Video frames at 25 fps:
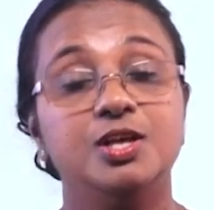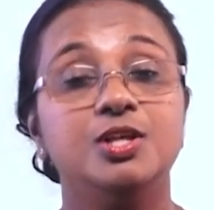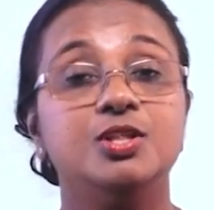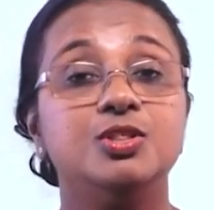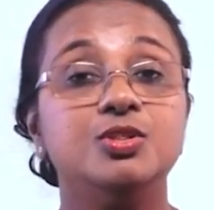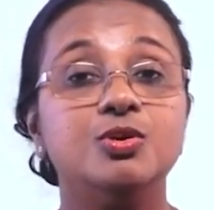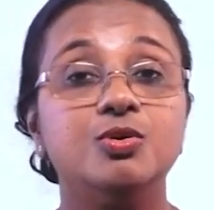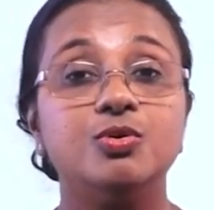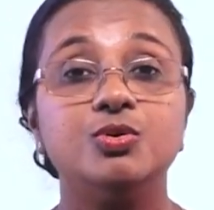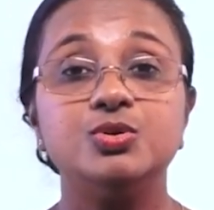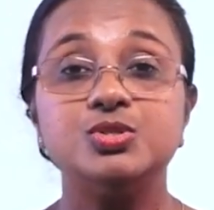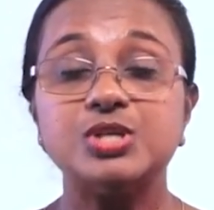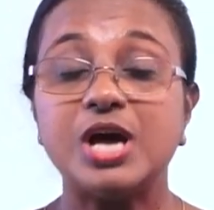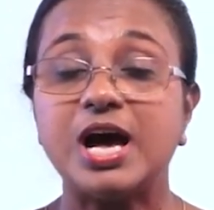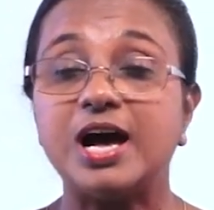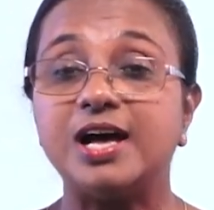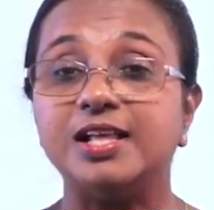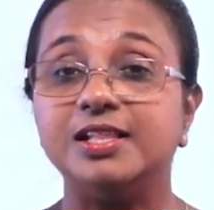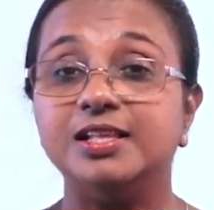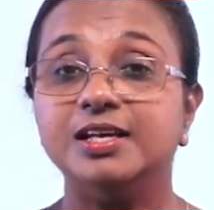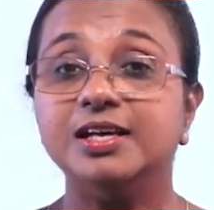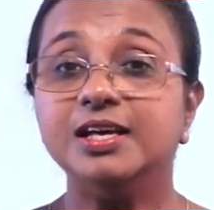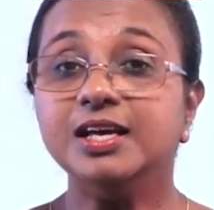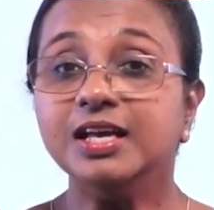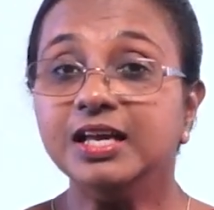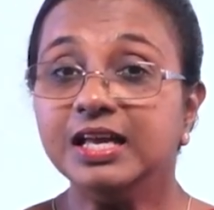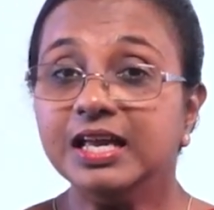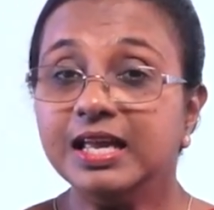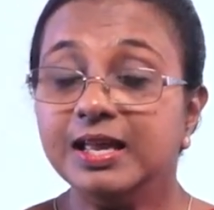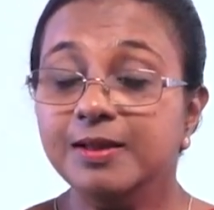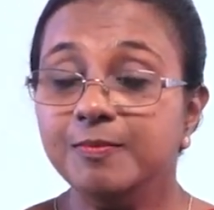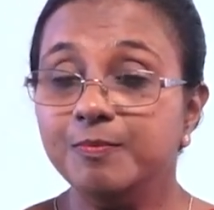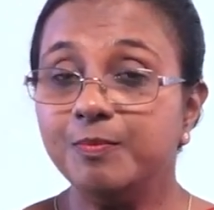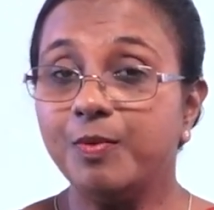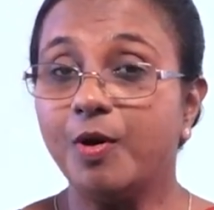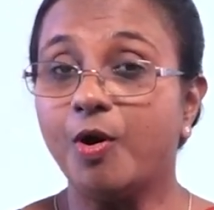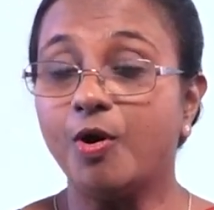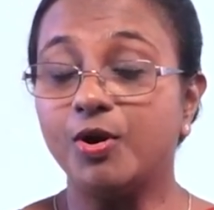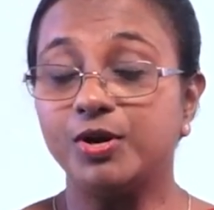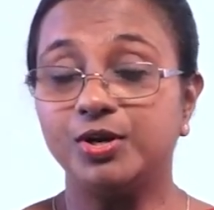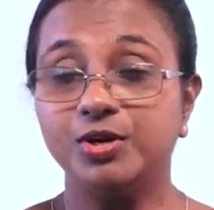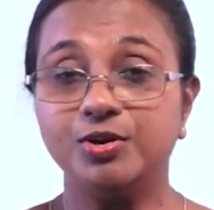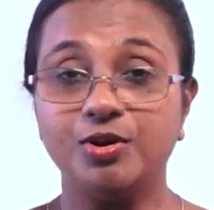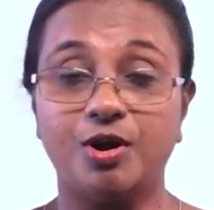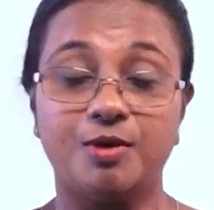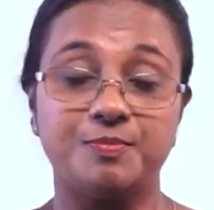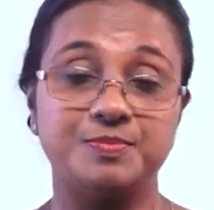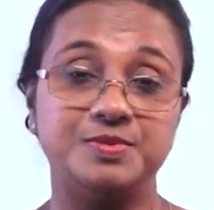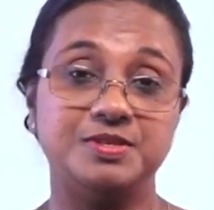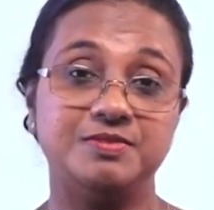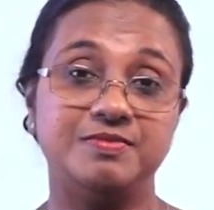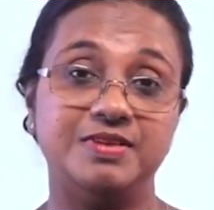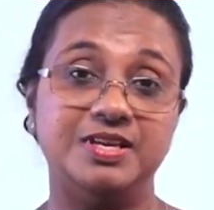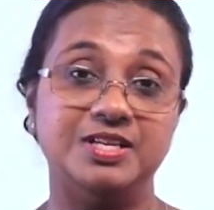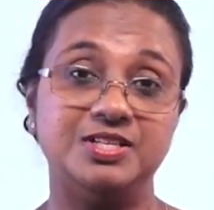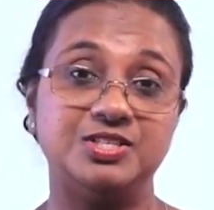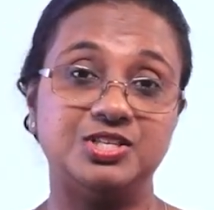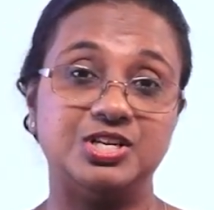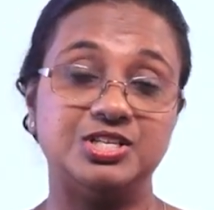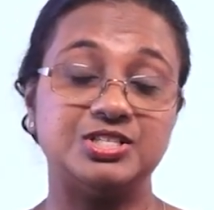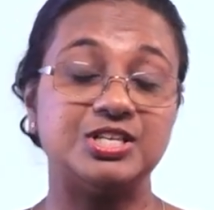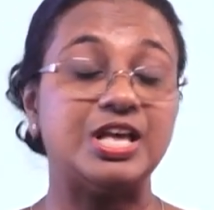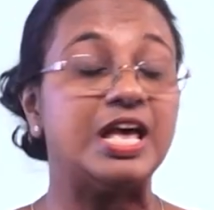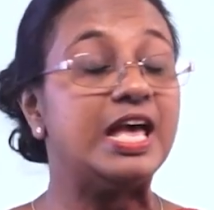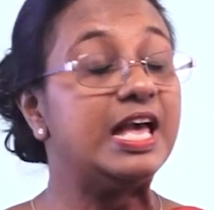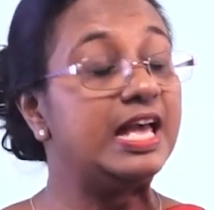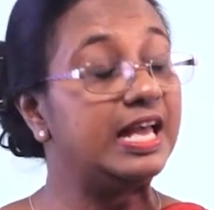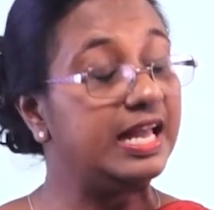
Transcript: Those are the important observations.